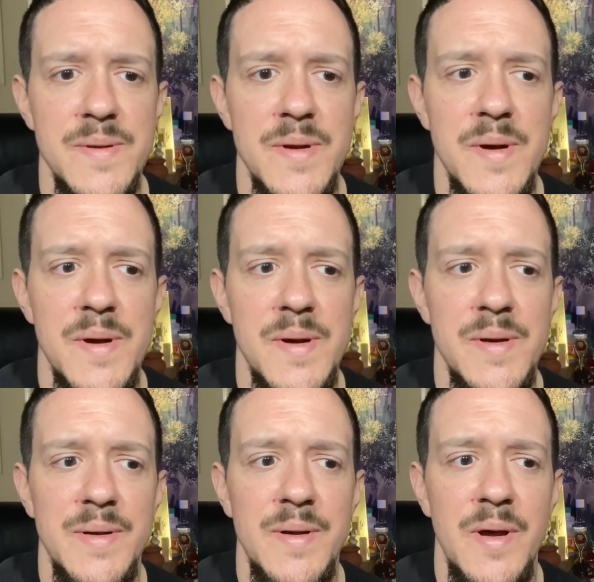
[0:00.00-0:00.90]
uh,
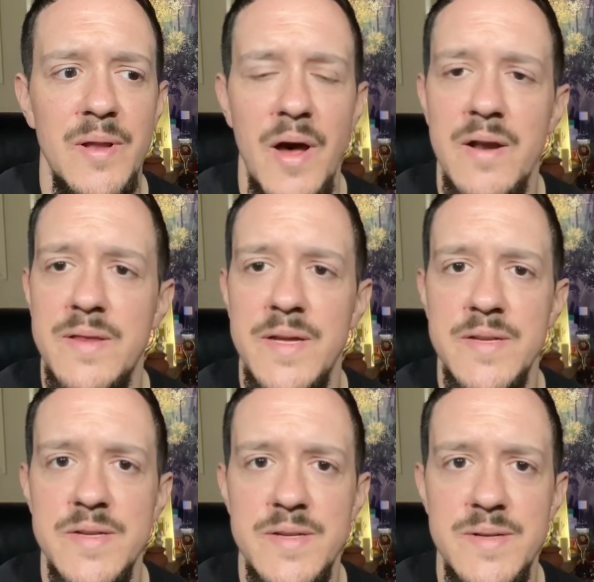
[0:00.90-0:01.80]
a lot of
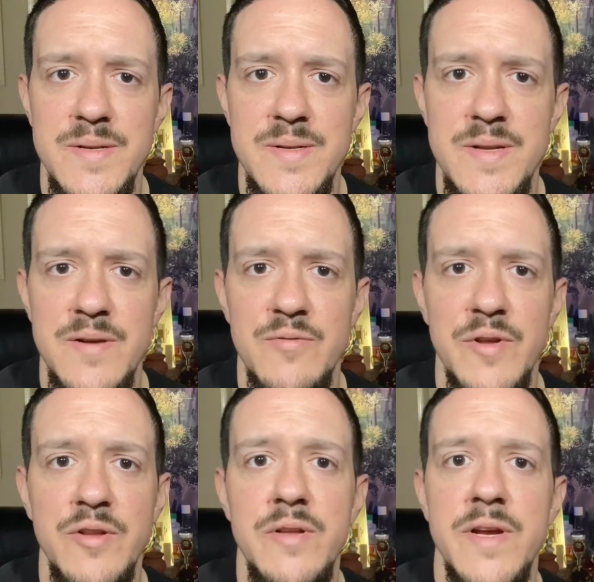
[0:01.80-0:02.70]
things didn't really
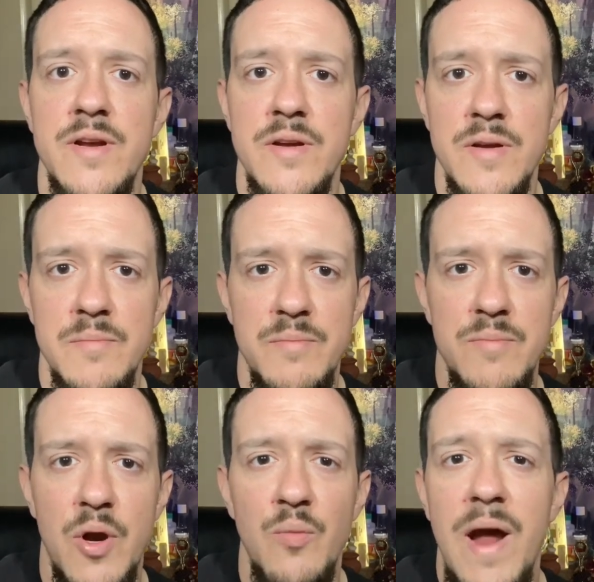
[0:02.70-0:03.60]
click
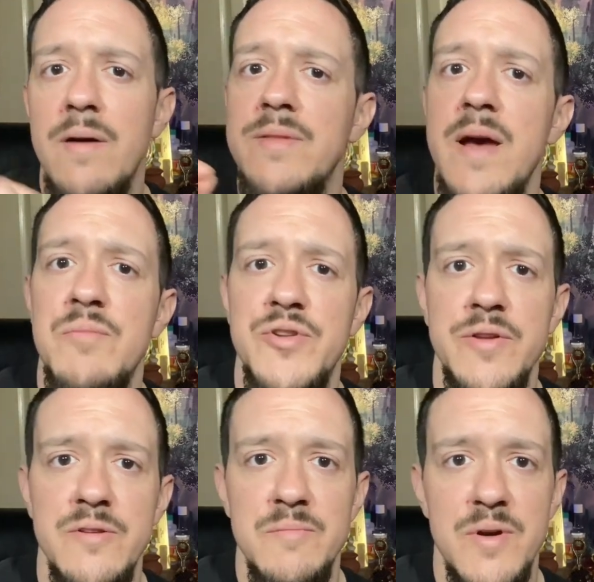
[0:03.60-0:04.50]
around that
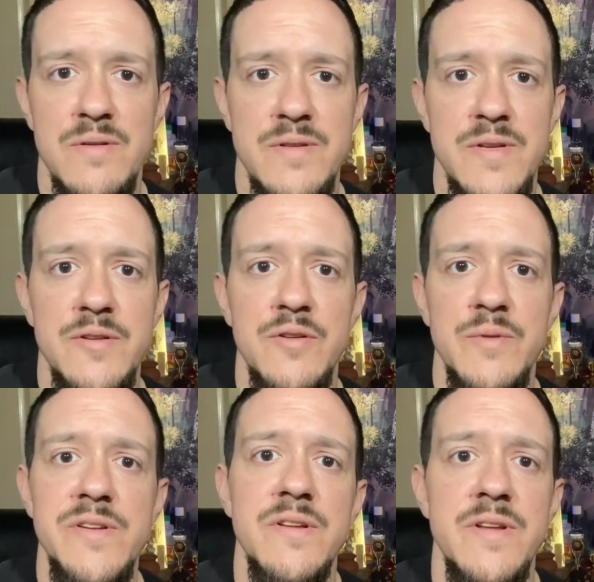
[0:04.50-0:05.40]
particular birth until
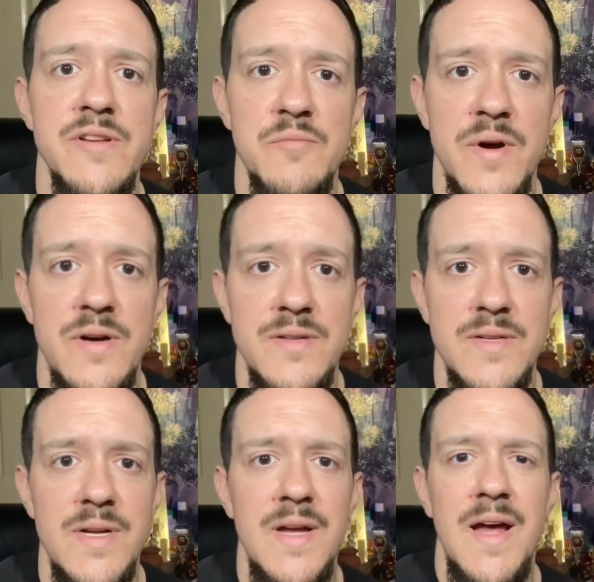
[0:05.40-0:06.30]
recently as well.
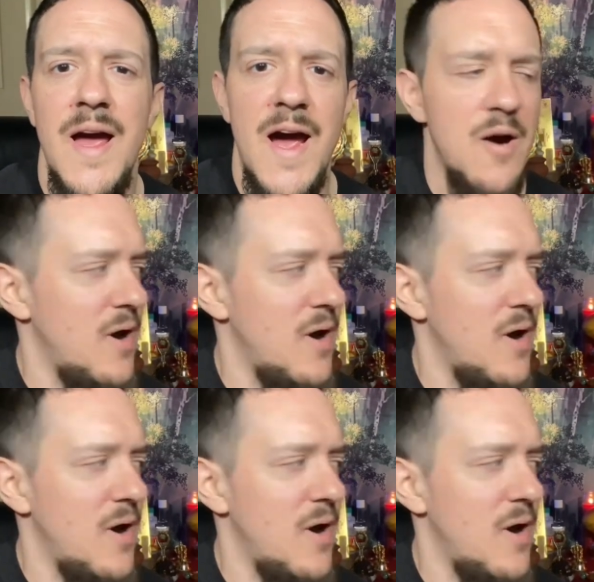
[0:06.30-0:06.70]
How